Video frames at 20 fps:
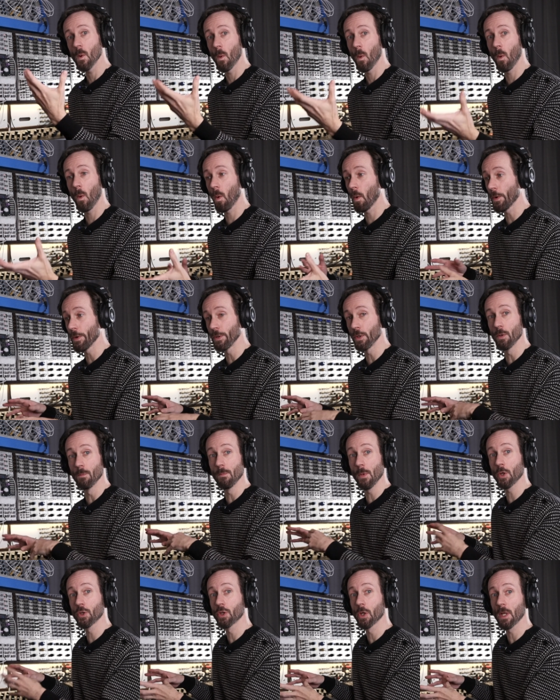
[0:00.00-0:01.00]
or you
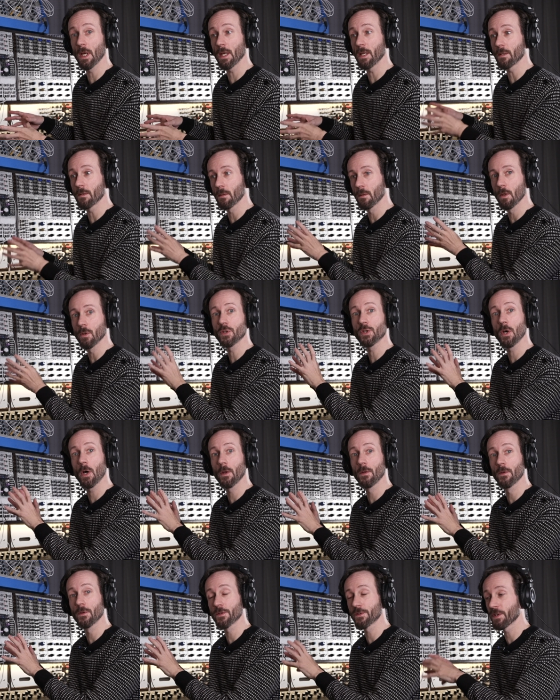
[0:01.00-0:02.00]
modulate those
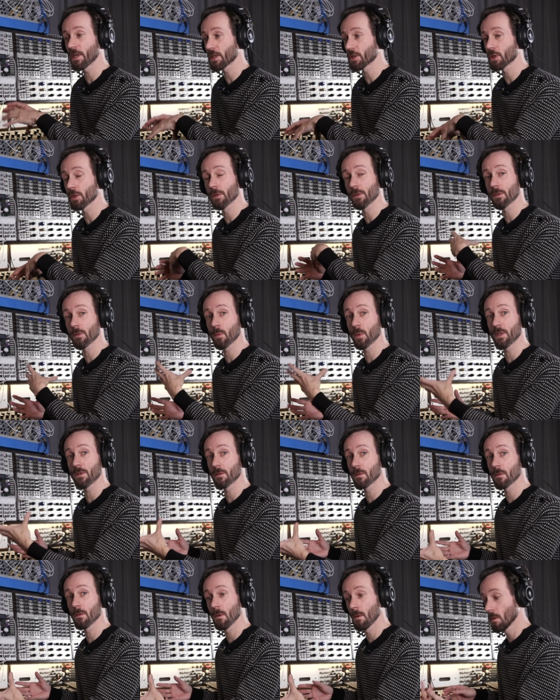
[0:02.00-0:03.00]
other sections
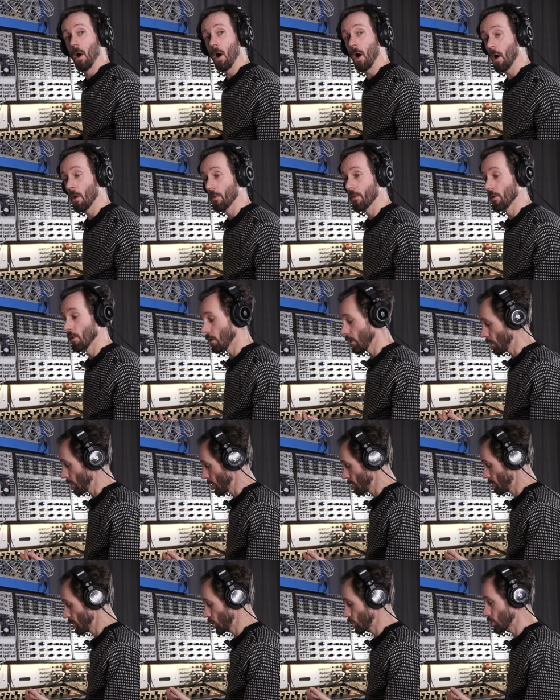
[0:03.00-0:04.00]
with
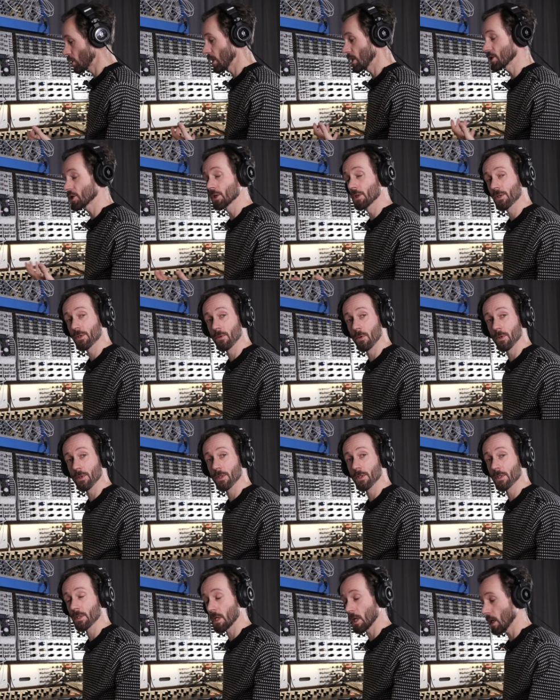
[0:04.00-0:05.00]
other modulation
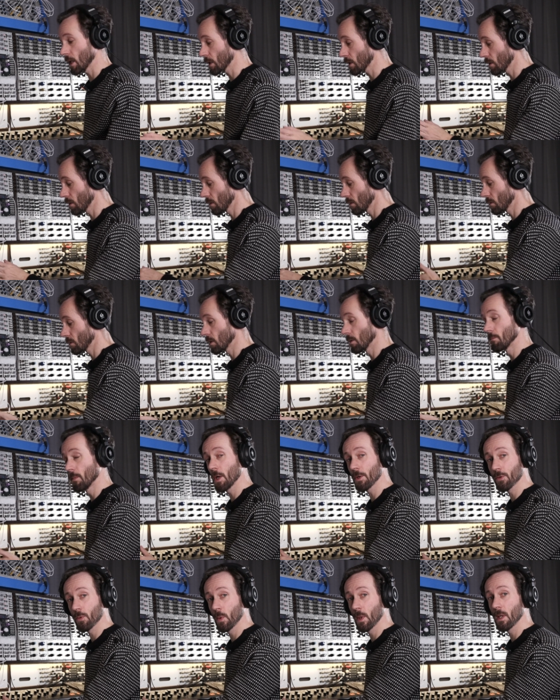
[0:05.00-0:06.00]
sources like the
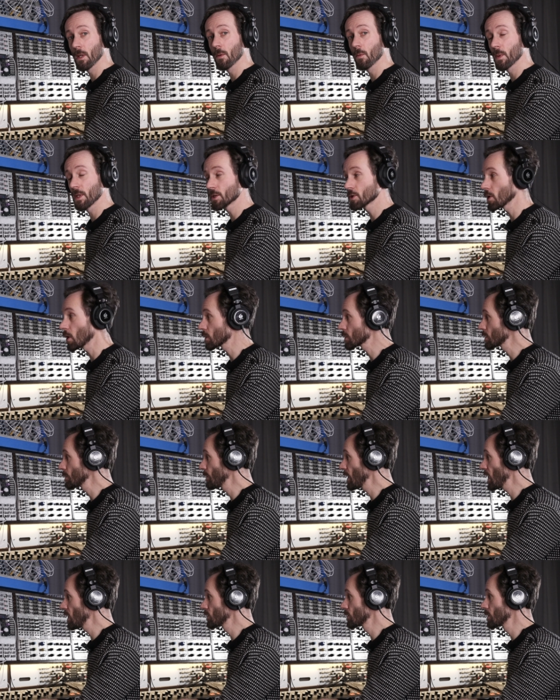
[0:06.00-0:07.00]
mod wheel we talked
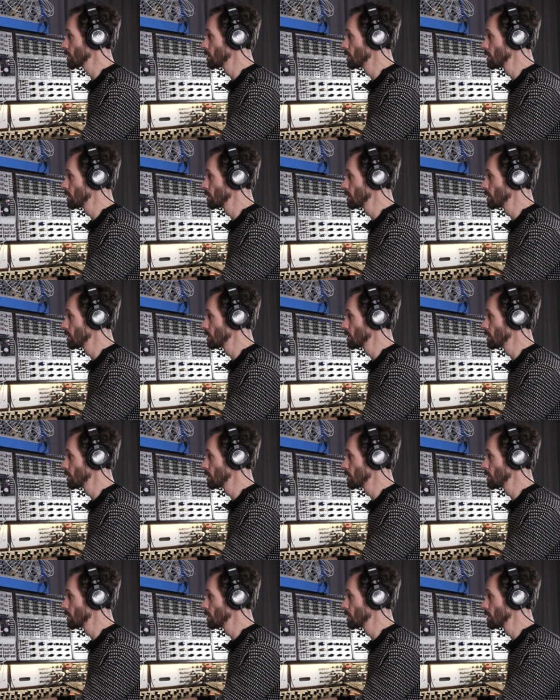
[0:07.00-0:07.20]
about.